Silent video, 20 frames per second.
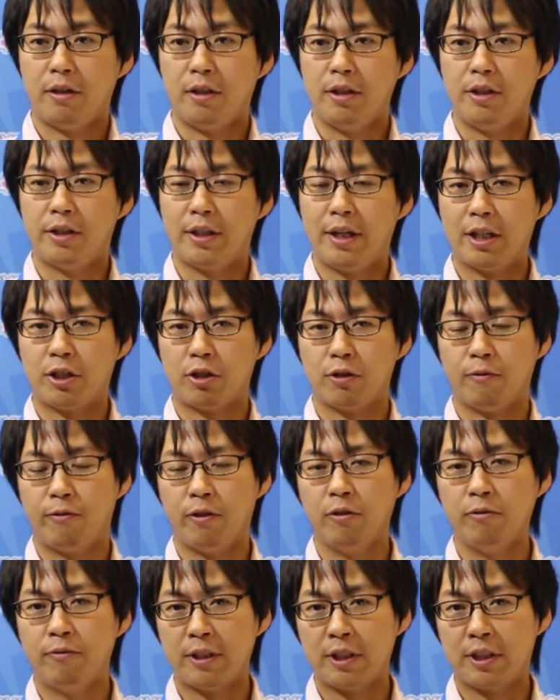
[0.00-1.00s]
International
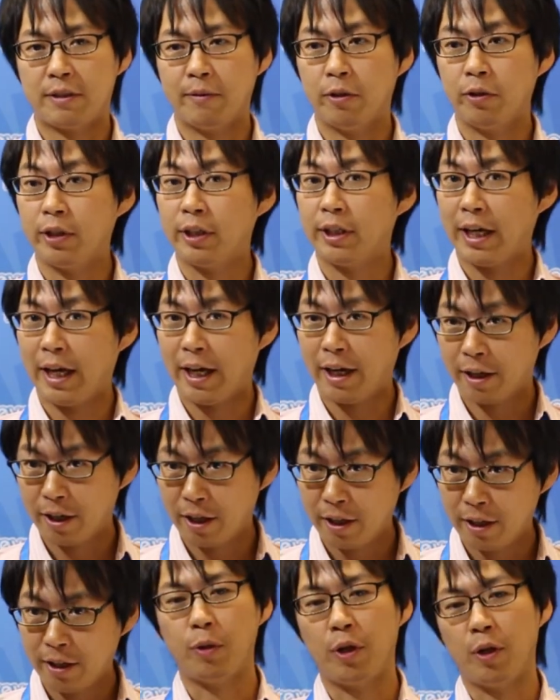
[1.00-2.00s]
Film Festival in Canada.